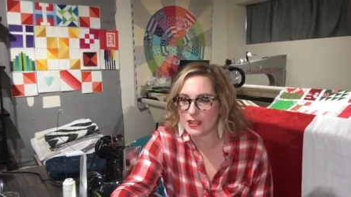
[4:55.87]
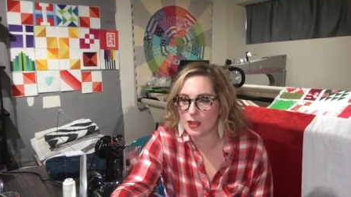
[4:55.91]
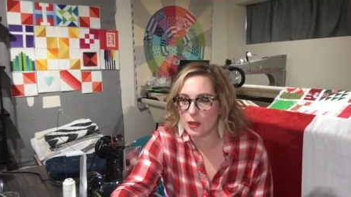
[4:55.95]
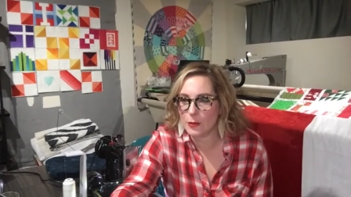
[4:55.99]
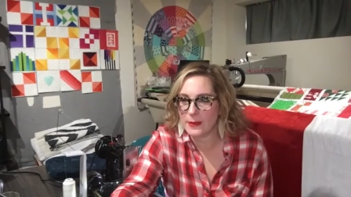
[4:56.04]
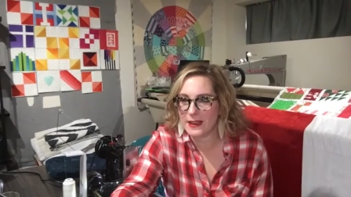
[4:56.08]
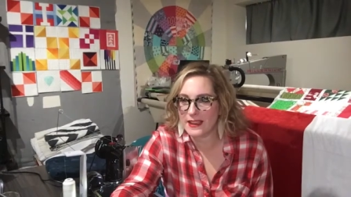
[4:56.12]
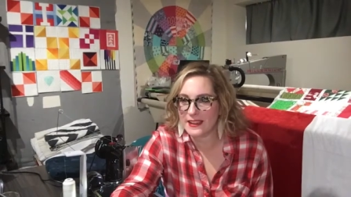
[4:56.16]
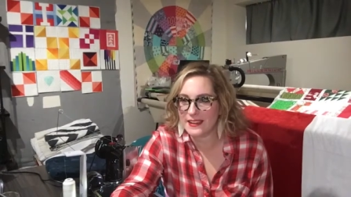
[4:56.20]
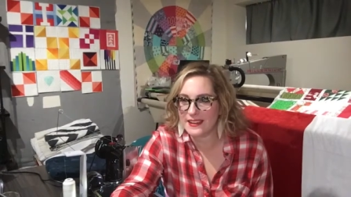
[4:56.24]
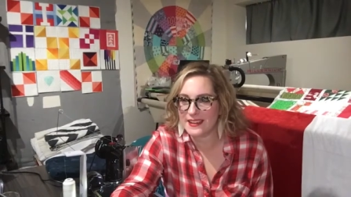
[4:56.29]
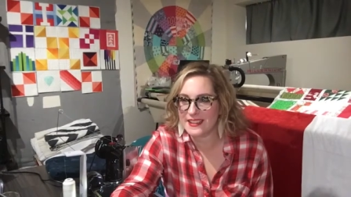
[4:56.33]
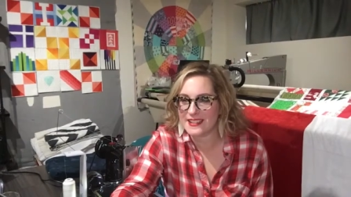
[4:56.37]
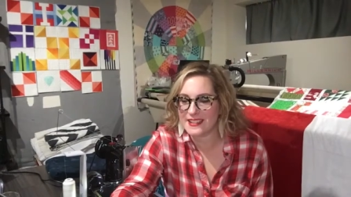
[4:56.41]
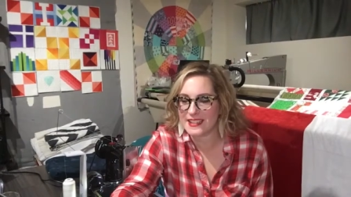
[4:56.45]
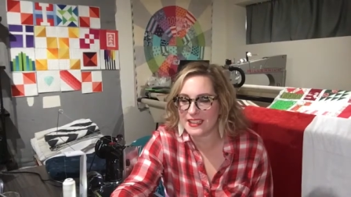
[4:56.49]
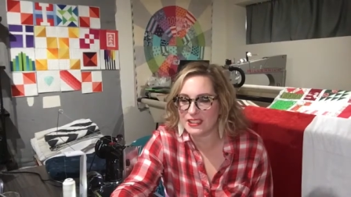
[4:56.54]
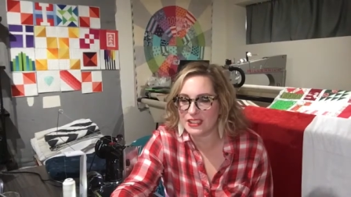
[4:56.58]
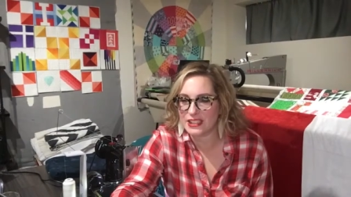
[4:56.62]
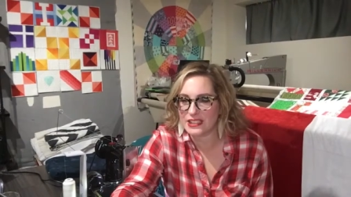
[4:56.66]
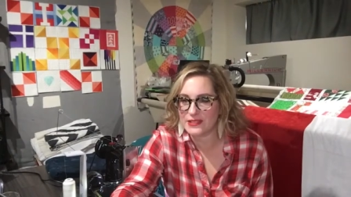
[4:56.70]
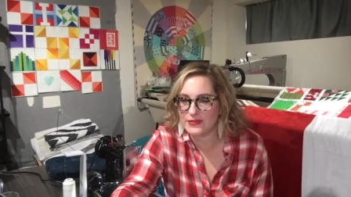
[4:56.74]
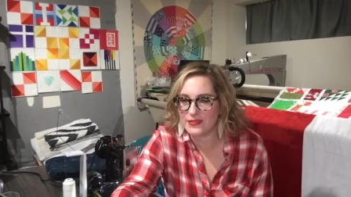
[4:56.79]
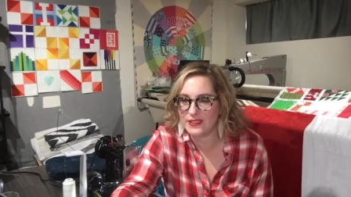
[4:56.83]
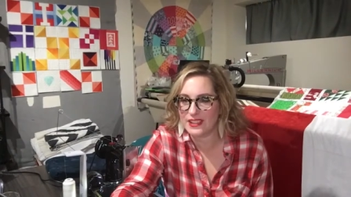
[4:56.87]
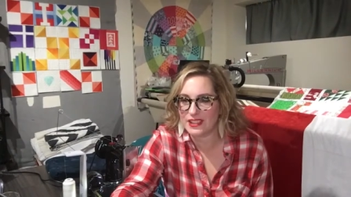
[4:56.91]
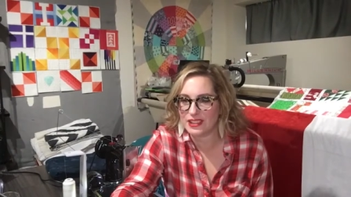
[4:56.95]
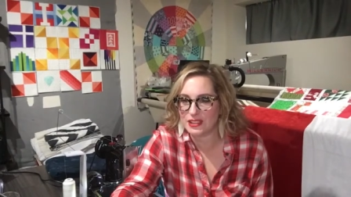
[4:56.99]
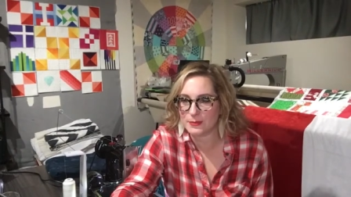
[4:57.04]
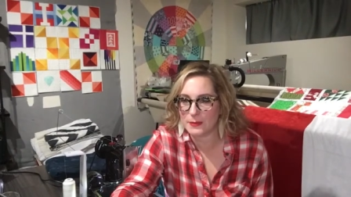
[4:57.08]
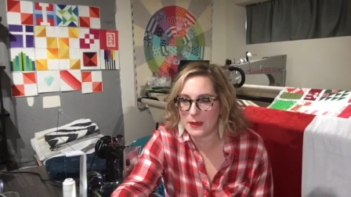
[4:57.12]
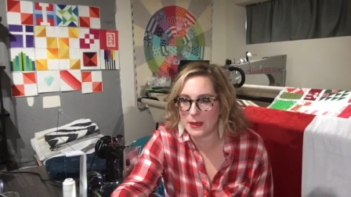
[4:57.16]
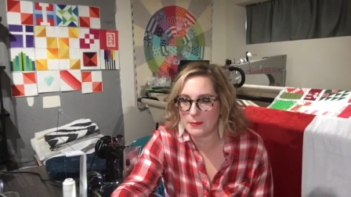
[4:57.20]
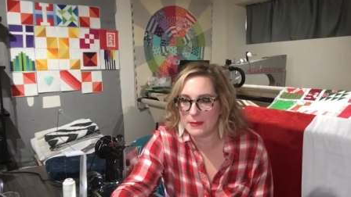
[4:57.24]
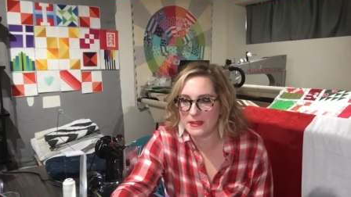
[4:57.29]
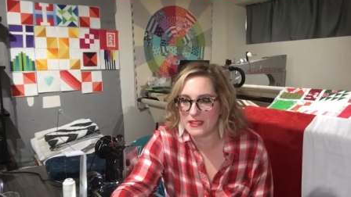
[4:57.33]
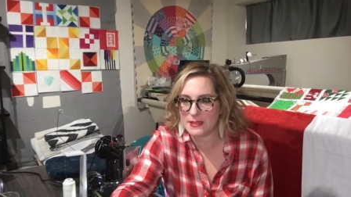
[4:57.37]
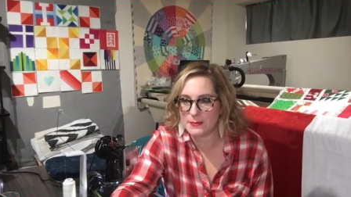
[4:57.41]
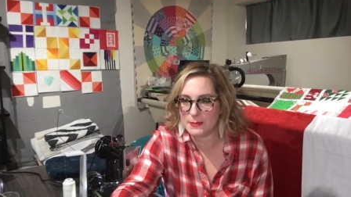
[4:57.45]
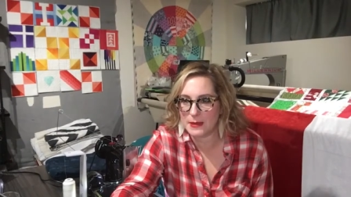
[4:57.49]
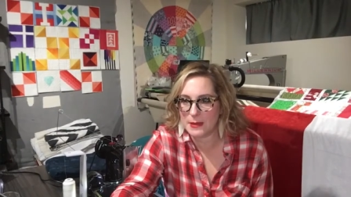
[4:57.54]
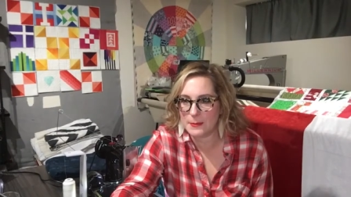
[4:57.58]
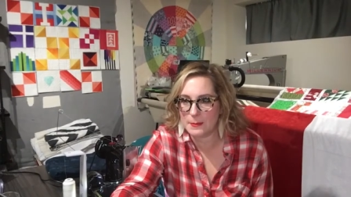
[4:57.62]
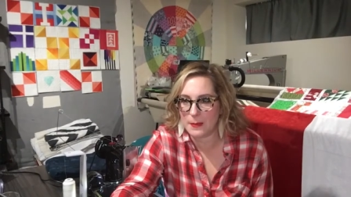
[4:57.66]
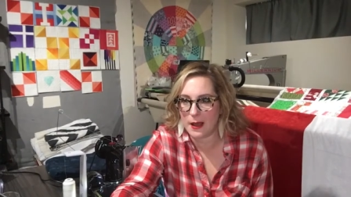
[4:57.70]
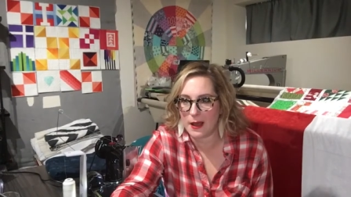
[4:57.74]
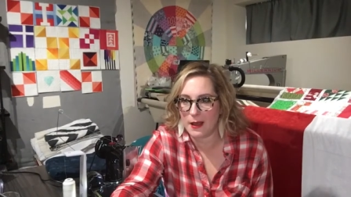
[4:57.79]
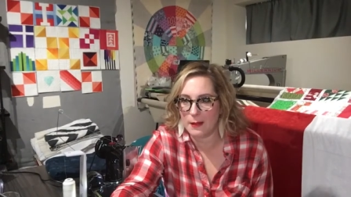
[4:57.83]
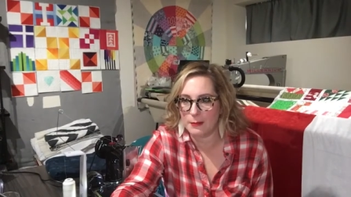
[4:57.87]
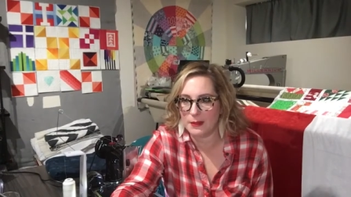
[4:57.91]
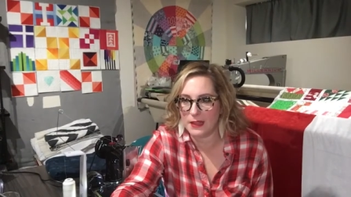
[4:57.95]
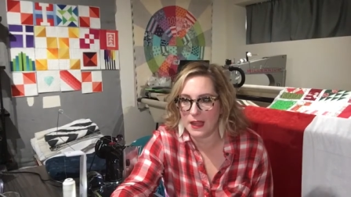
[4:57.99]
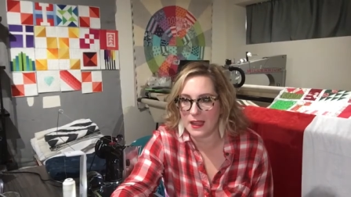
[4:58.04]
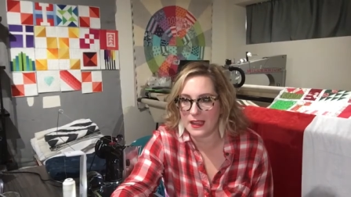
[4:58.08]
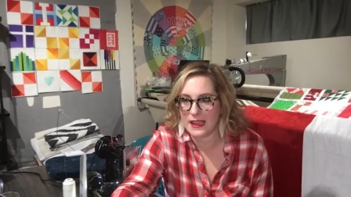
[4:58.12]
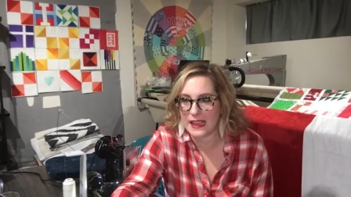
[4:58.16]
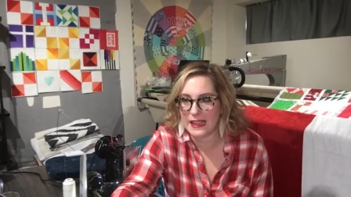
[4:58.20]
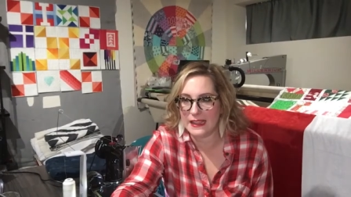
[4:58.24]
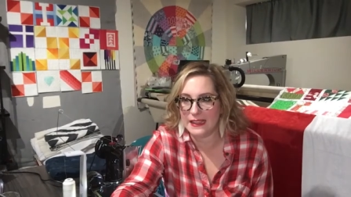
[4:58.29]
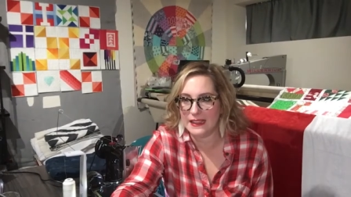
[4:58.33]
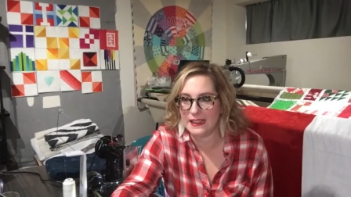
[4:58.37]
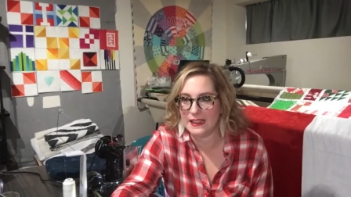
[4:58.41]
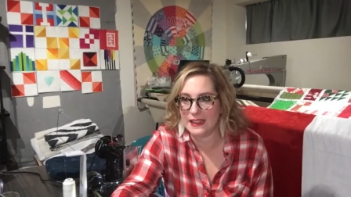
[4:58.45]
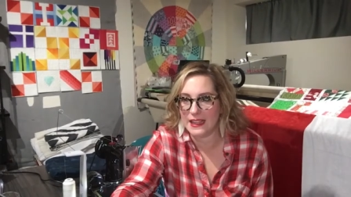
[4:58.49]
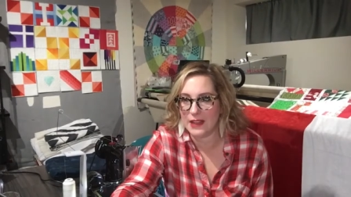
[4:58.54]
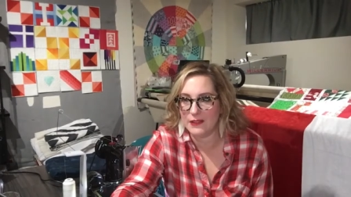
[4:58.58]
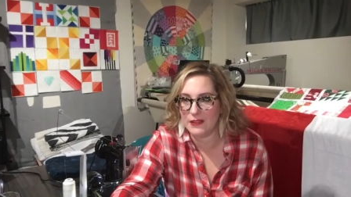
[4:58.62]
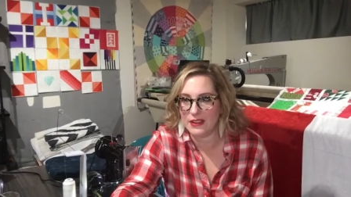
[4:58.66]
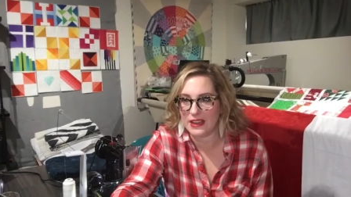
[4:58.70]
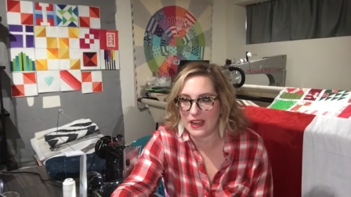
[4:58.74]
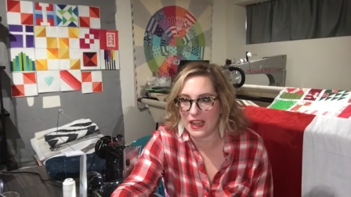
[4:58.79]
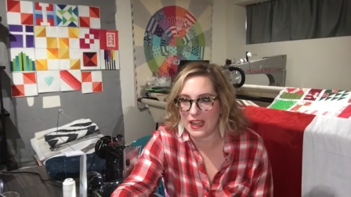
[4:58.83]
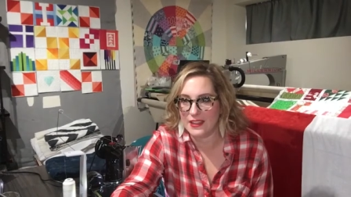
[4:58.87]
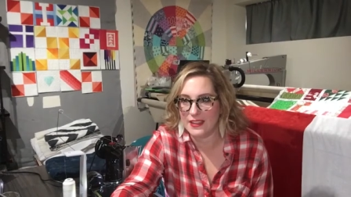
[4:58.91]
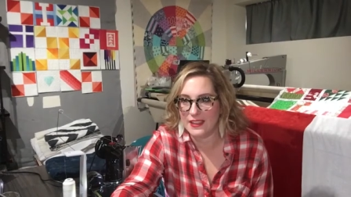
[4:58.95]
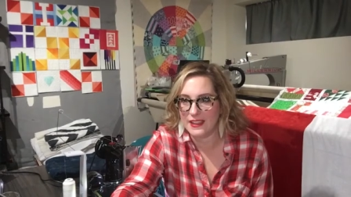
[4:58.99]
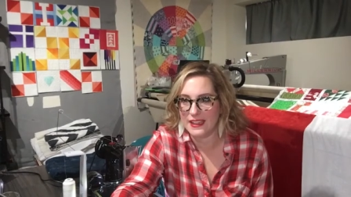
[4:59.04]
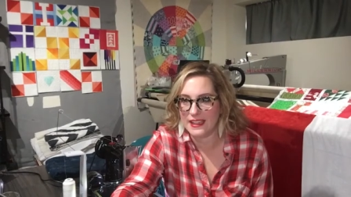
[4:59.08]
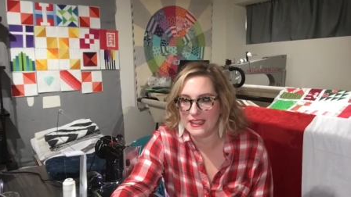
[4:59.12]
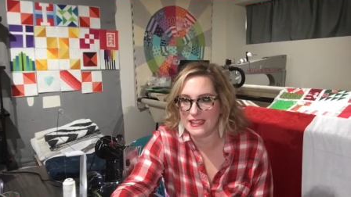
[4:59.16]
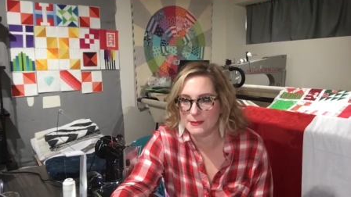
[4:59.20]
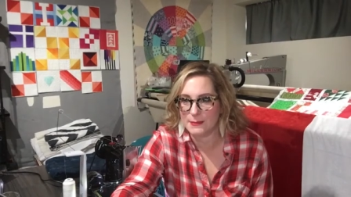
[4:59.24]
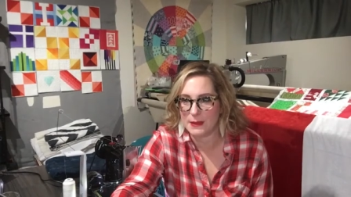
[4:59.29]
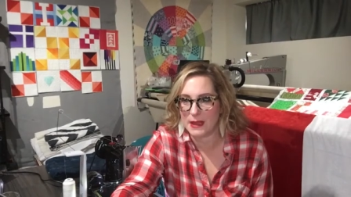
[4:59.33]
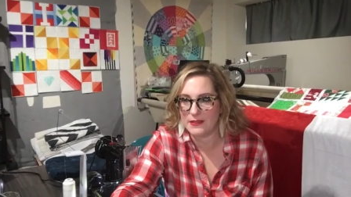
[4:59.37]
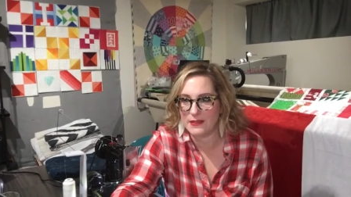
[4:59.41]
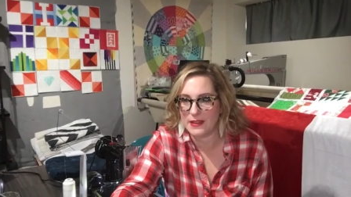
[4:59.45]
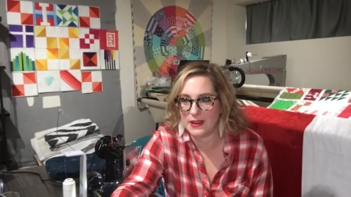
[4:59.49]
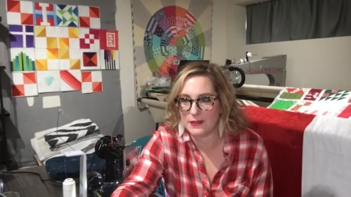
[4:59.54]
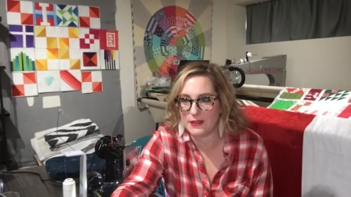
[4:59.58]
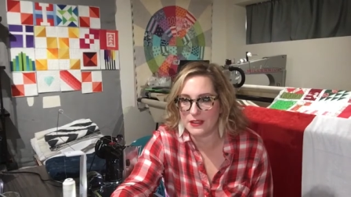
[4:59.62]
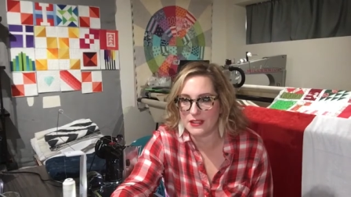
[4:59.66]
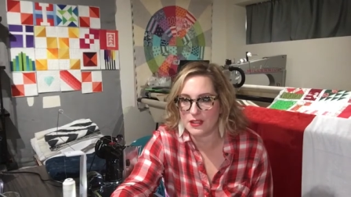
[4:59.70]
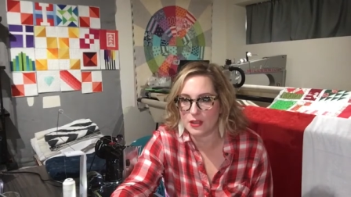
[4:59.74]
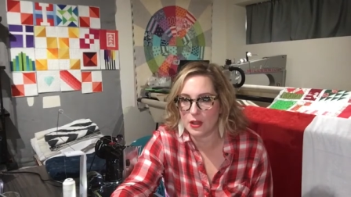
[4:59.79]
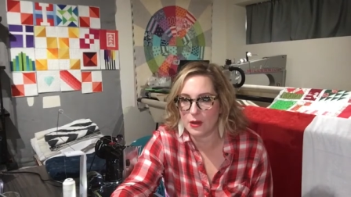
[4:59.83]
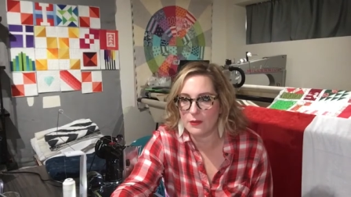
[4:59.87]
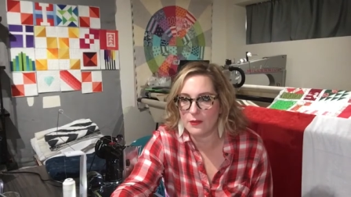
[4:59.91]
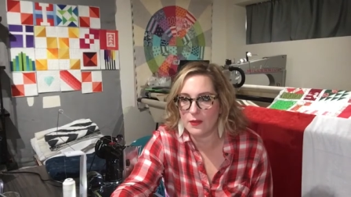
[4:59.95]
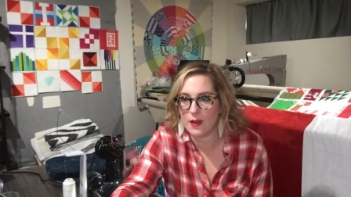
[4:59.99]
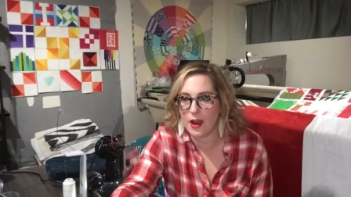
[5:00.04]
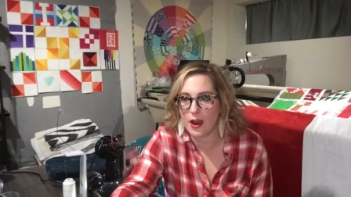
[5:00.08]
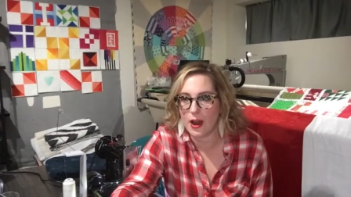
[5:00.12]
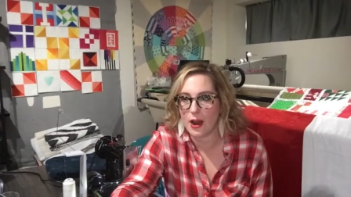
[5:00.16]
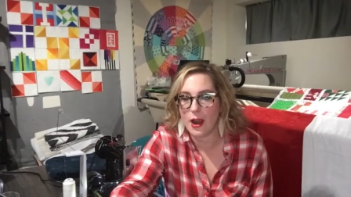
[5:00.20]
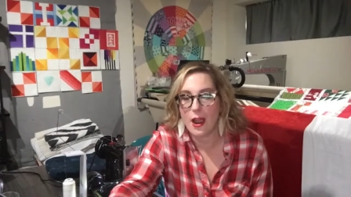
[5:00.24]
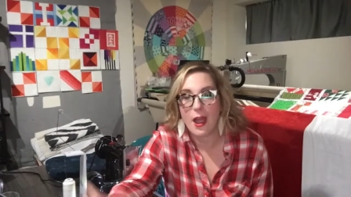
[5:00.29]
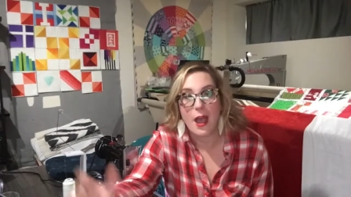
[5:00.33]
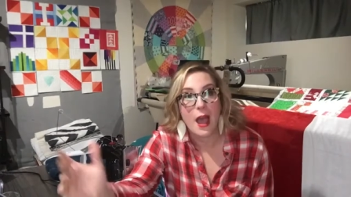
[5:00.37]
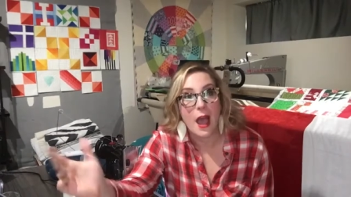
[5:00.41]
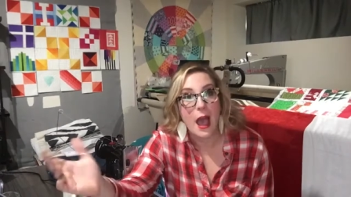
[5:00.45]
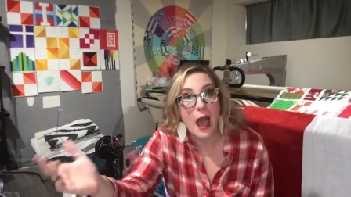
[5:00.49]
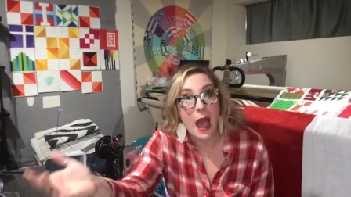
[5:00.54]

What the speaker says: "Oh my goodness, I just finished my Bisbee block and love it. I think it's my favorite so far."